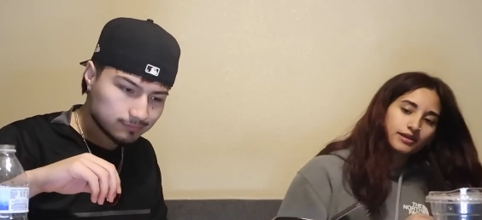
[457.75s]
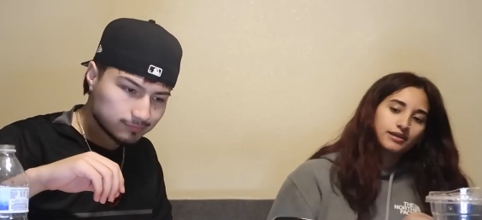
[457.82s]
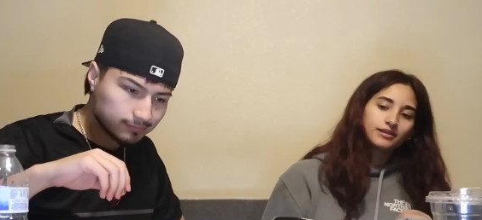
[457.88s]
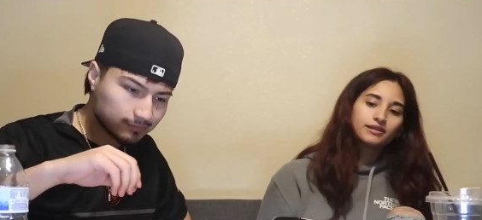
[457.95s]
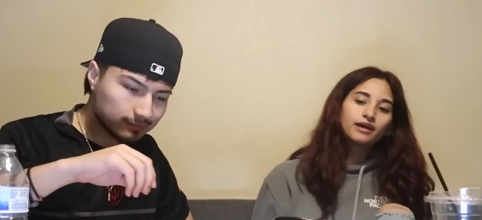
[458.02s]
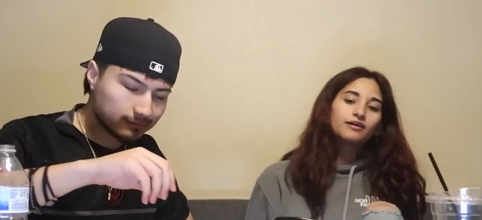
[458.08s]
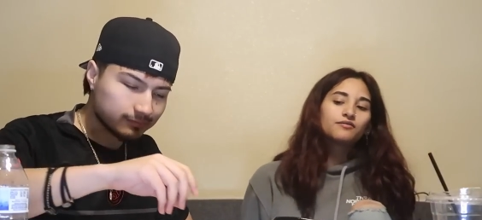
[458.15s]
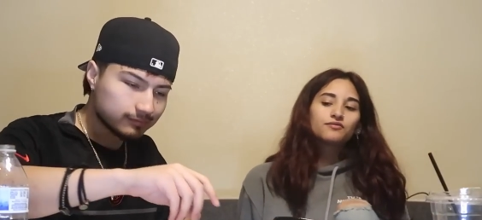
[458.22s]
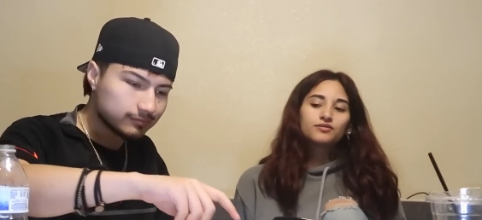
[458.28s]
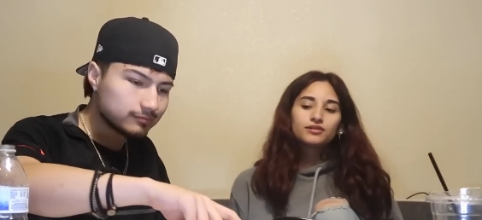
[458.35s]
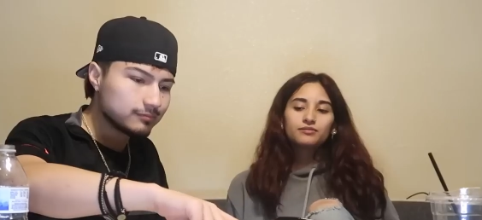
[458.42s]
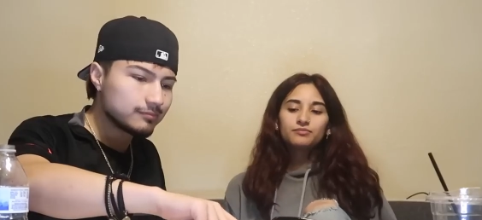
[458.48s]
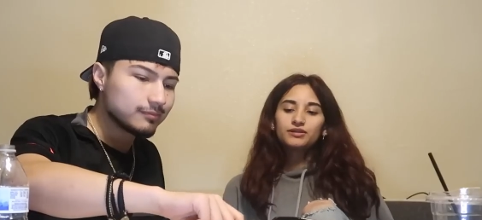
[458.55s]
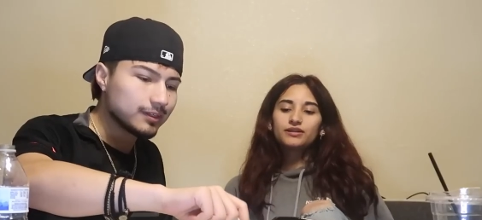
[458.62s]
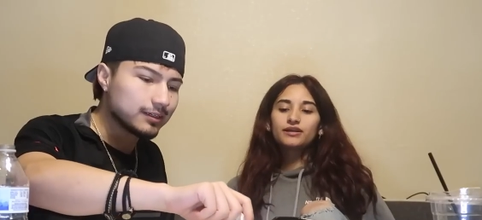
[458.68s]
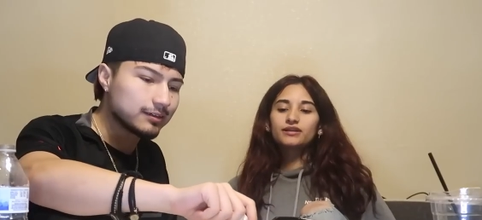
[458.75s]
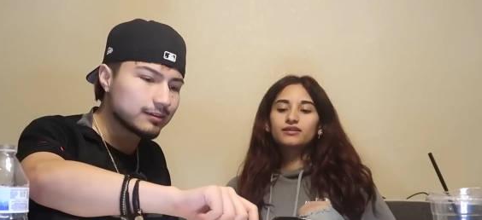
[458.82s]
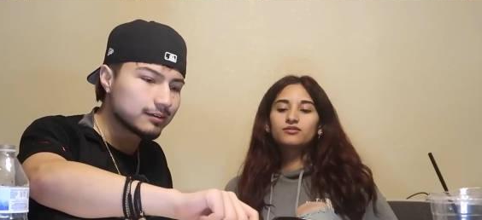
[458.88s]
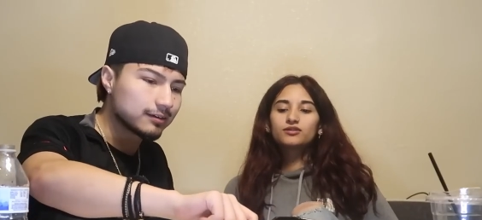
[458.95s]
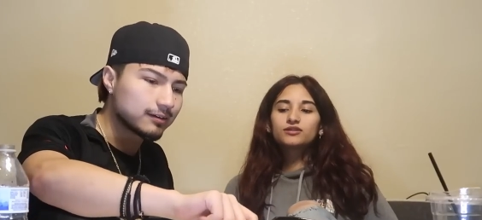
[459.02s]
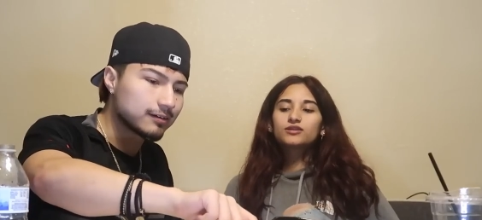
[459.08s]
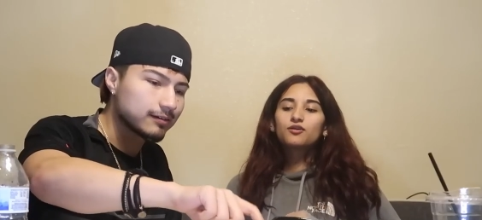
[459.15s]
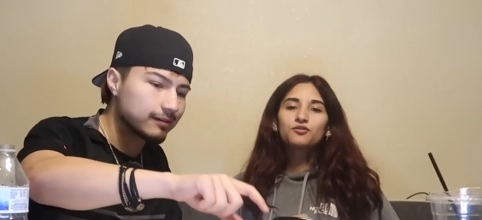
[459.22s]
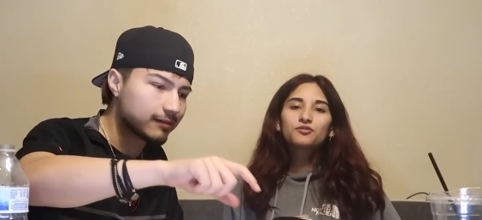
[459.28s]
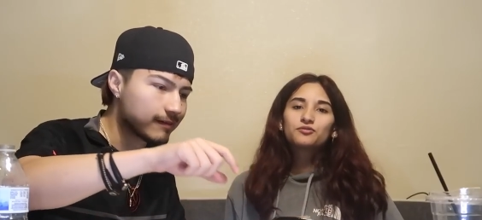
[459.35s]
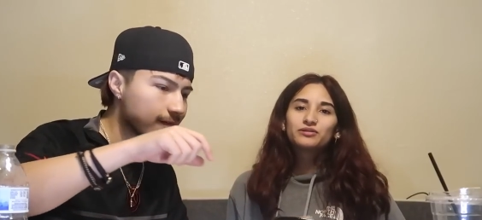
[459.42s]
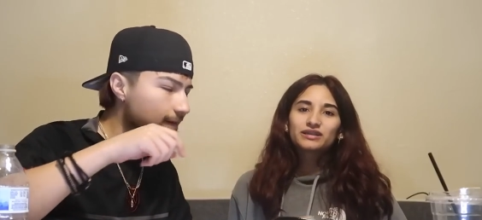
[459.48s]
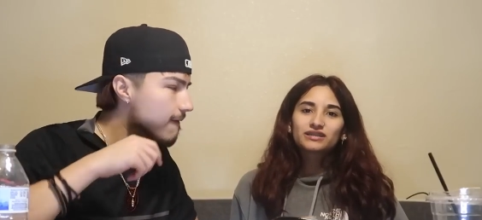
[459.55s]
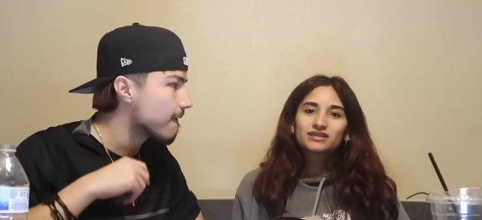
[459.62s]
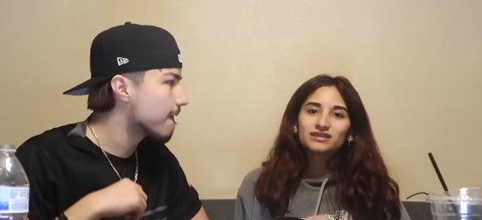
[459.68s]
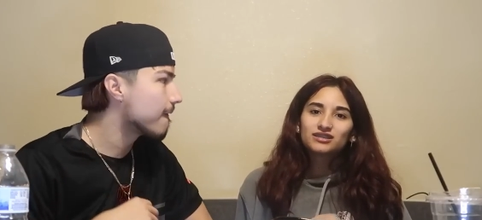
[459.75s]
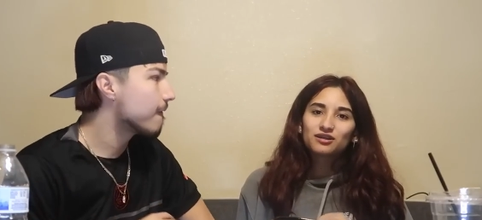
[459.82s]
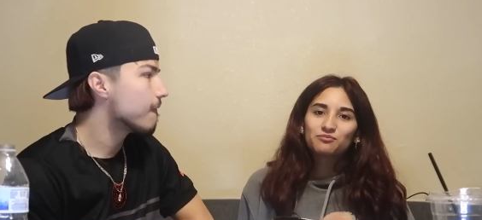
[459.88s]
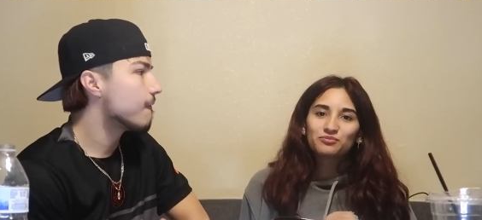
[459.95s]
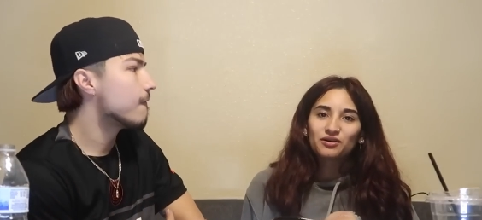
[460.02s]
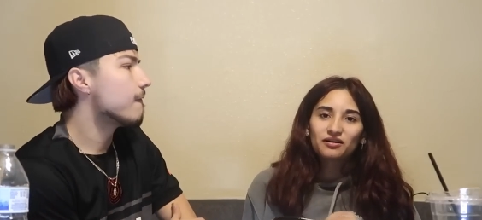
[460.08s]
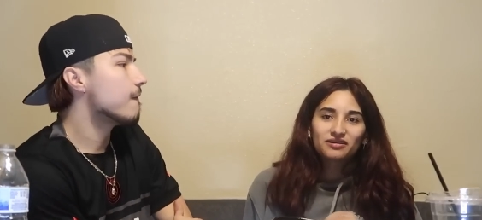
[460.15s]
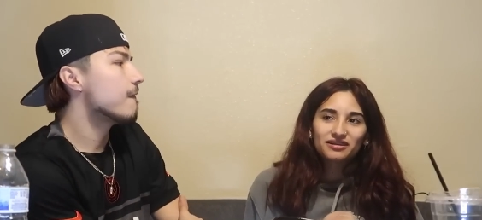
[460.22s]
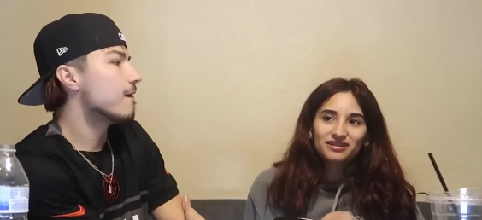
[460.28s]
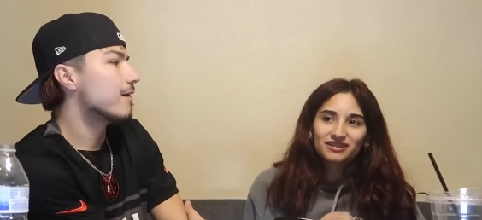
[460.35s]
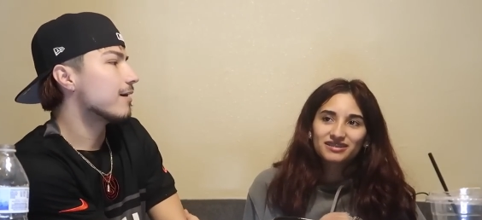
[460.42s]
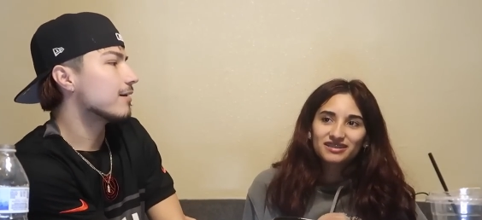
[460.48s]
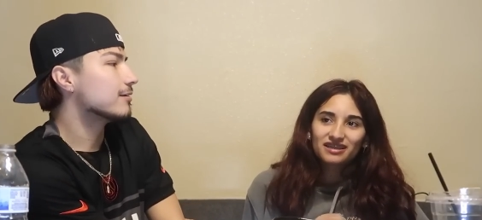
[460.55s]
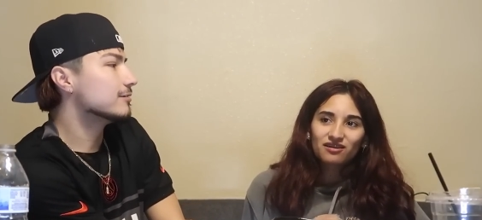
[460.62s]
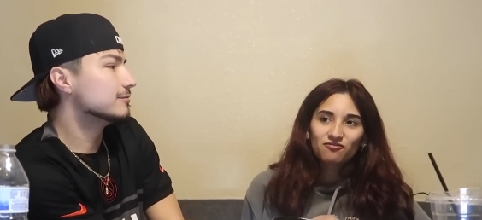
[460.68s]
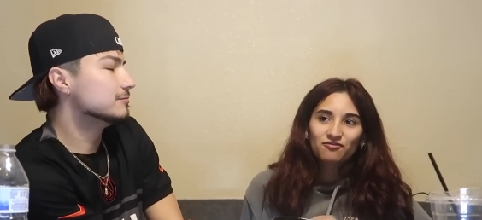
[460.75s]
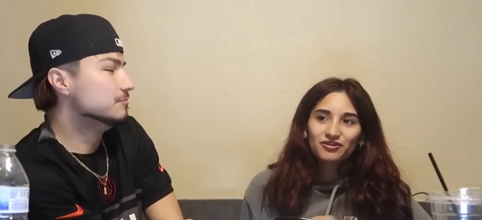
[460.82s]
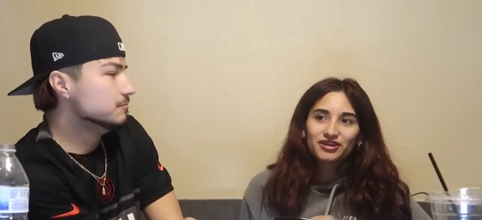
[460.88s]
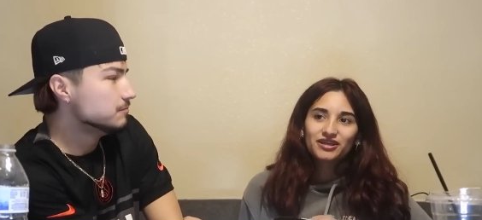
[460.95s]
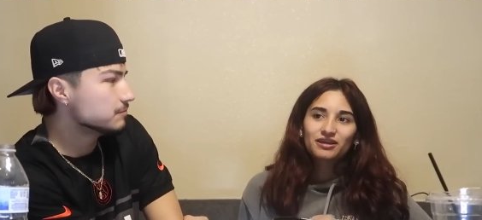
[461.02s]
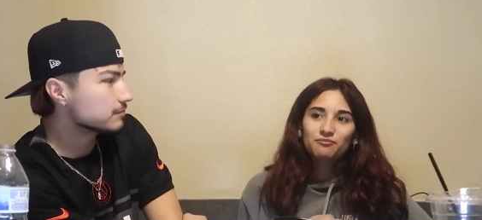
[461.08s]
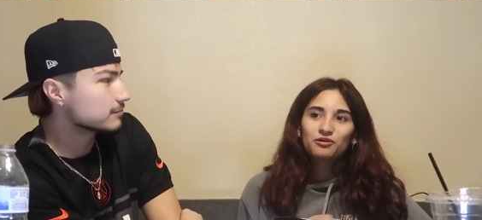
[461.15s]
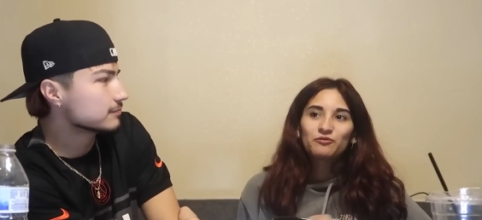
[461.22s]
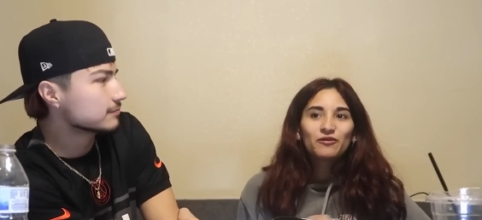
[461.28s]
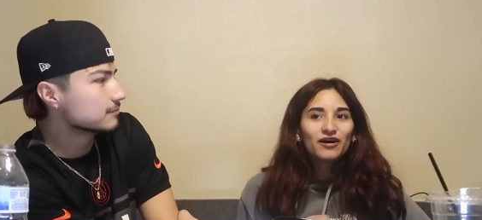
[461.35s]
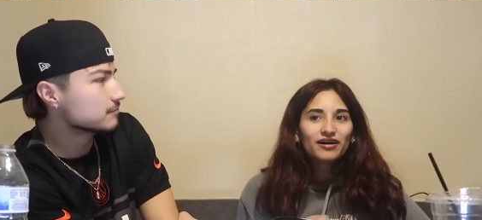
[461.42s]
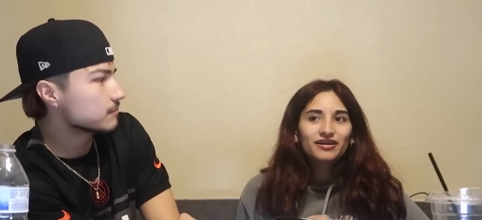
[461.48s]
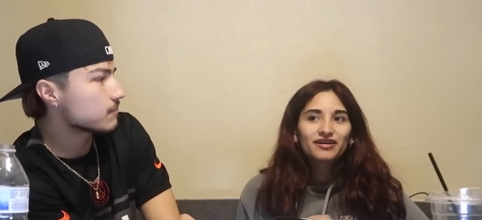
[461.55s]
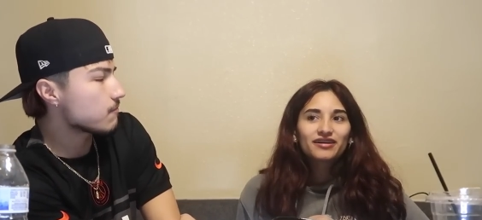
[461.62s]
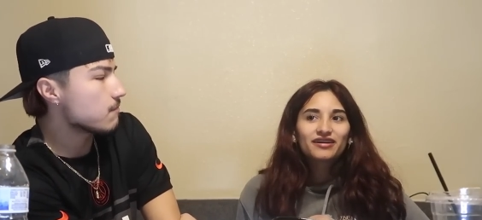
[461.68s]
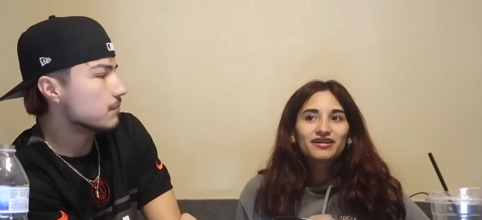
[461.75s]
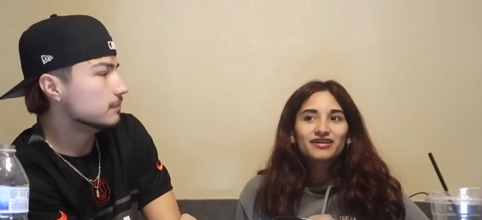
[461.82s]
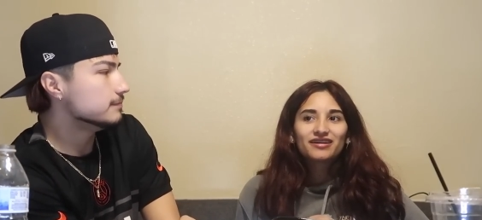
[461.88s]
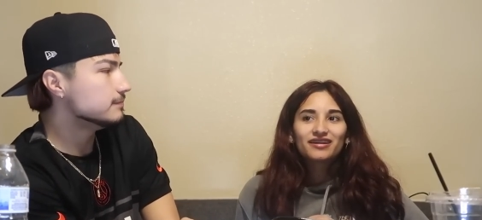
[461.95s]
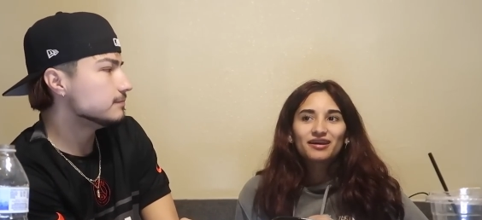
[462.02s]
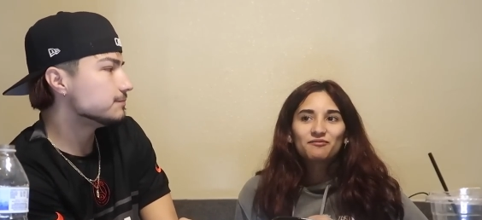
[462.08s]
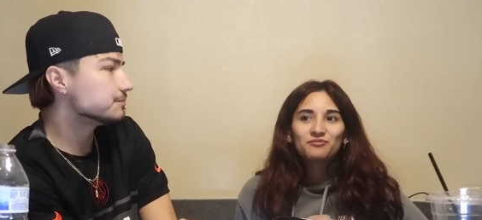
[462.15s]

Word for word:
Speaker 1: He definitely be like so quick to jump on it to like freaking get me water,